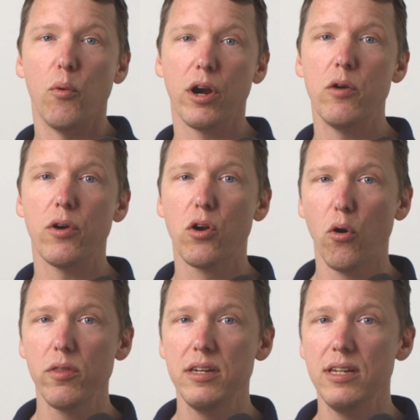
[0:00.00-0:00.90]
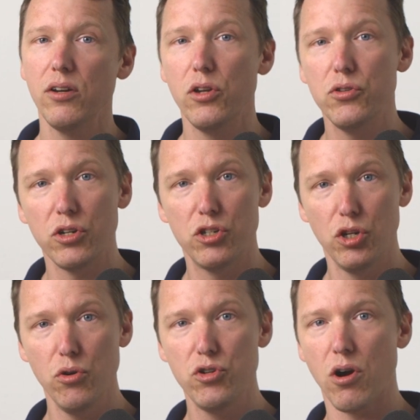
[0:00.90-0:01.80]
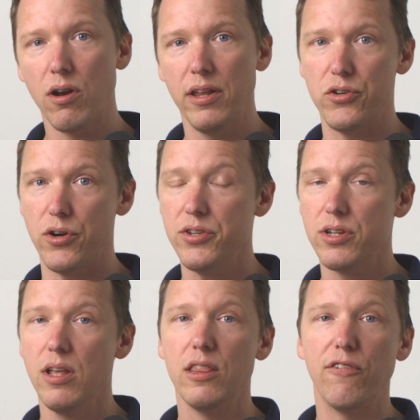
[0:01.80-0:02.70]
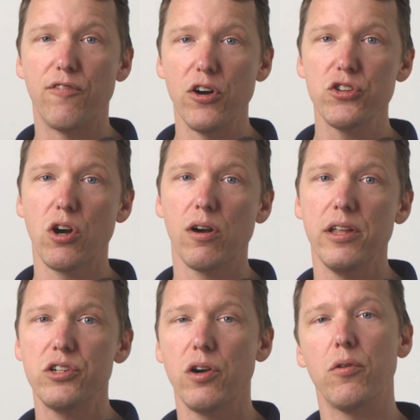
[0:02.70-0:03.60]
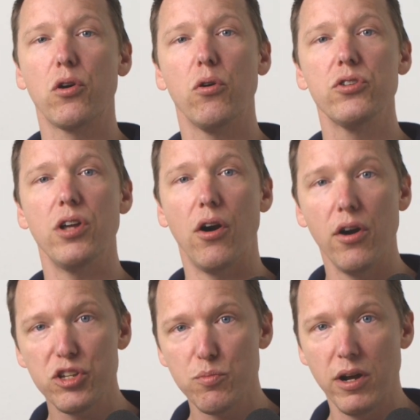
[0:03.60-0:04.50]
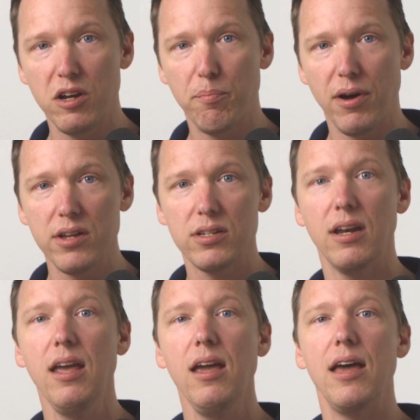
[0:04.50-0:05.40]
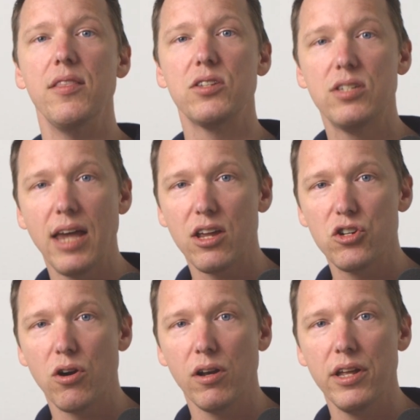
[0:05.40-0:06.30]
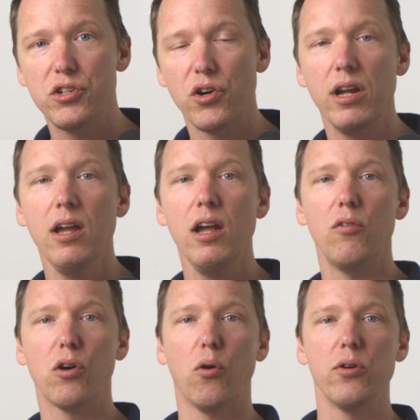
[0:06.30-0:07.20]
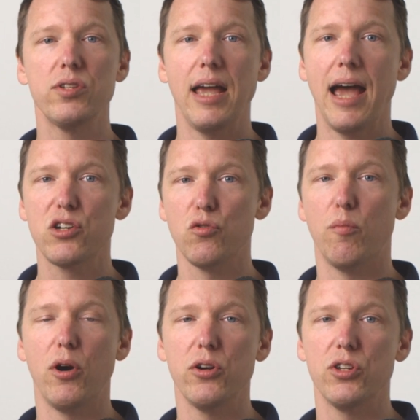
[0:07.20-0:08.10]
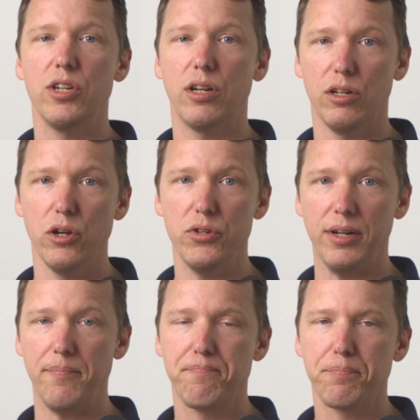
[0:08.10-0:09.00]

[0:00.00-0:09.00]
We're going to record the deal using 2 journal entries. The first journal entry records the earnest money deposit, and the second journal entry records the actual purchase at closing.